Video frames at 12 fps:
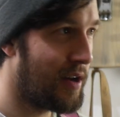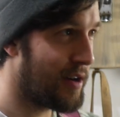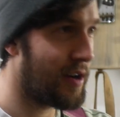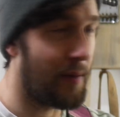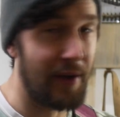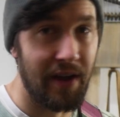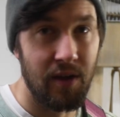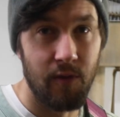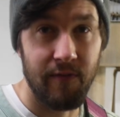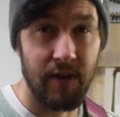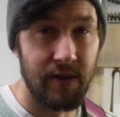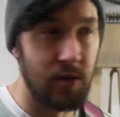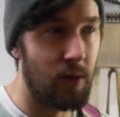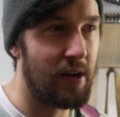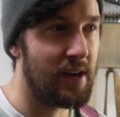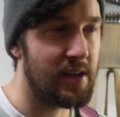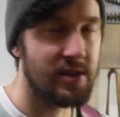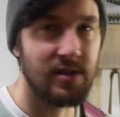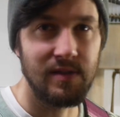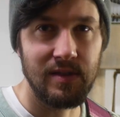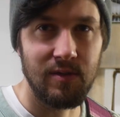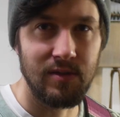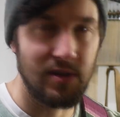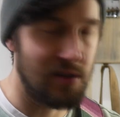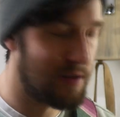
coming out very quietly so as not to